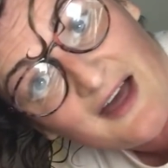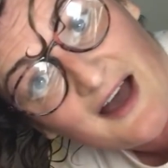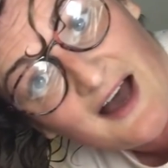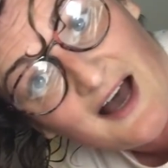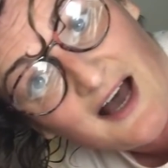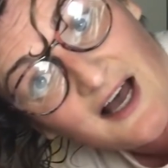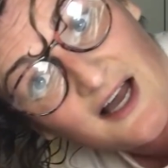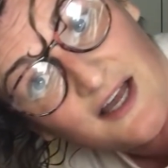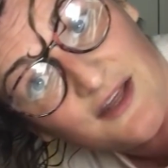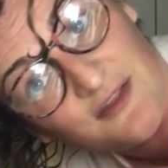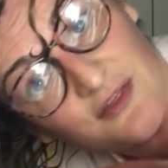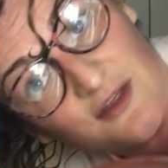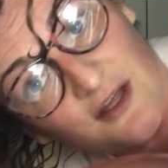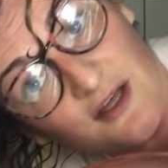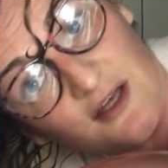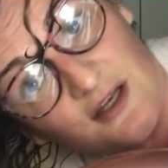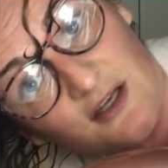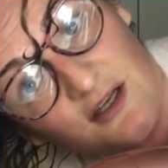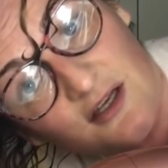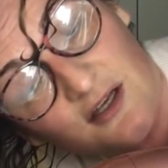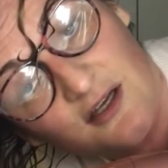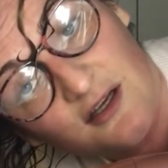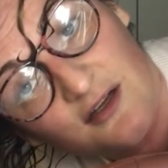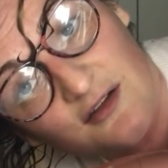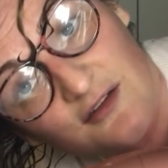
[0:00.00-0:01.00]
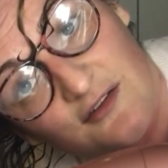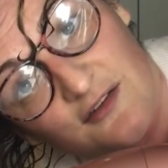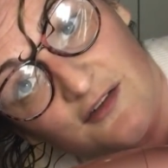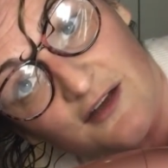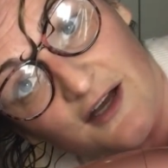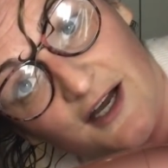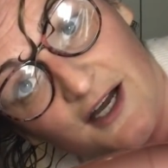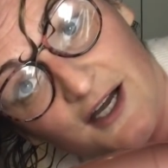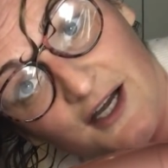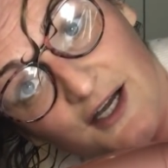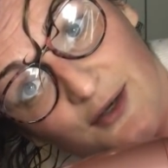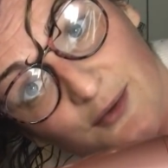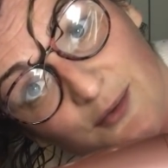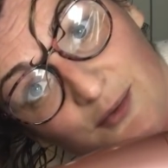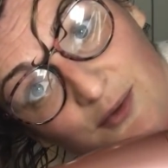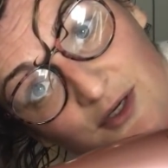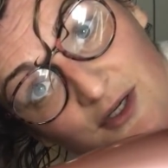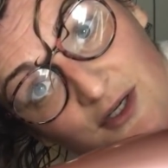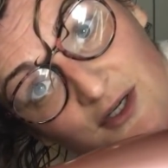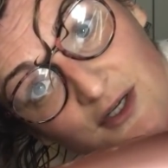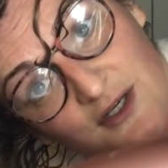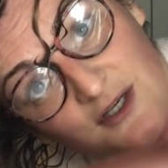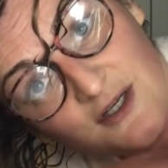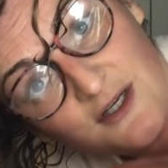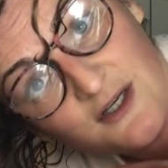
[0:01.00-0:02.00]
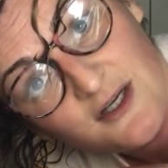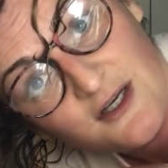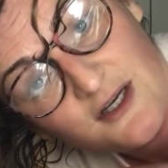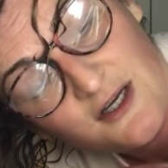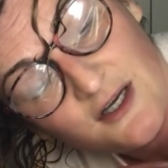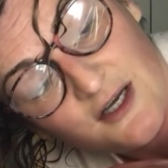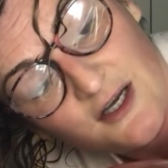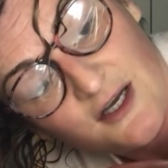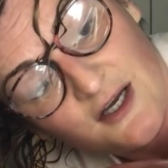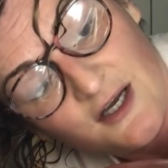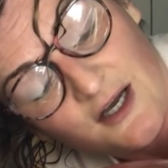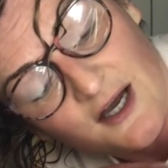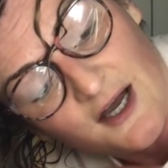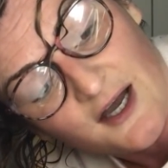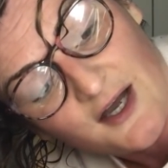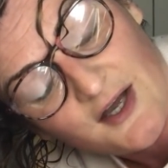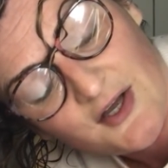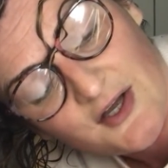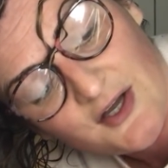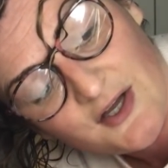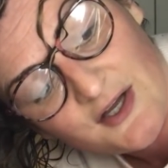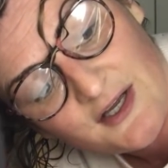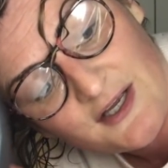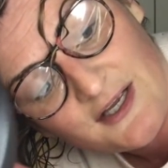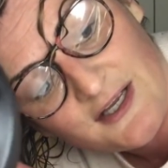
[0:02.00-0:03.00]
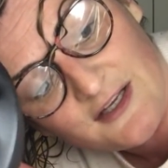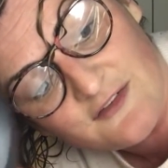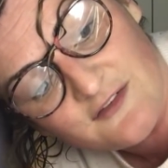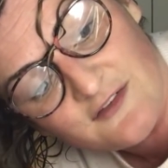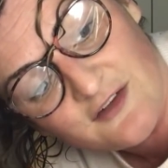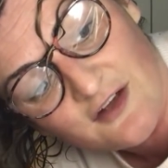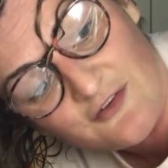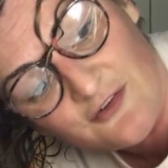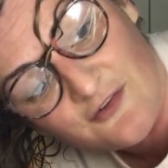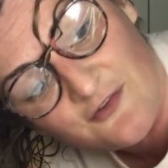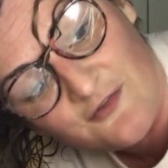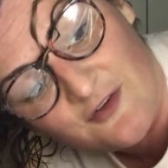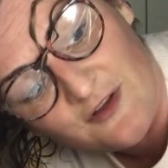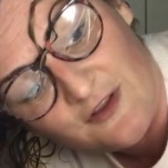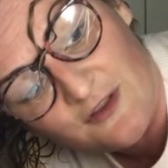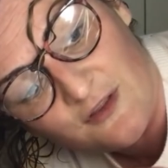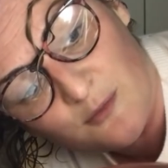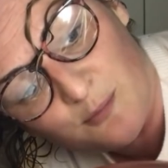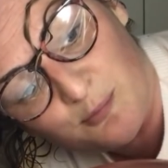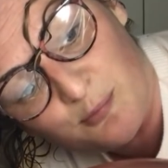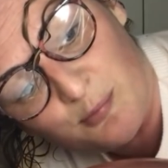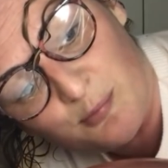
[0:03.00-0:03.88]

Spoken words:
that either. So it does fit the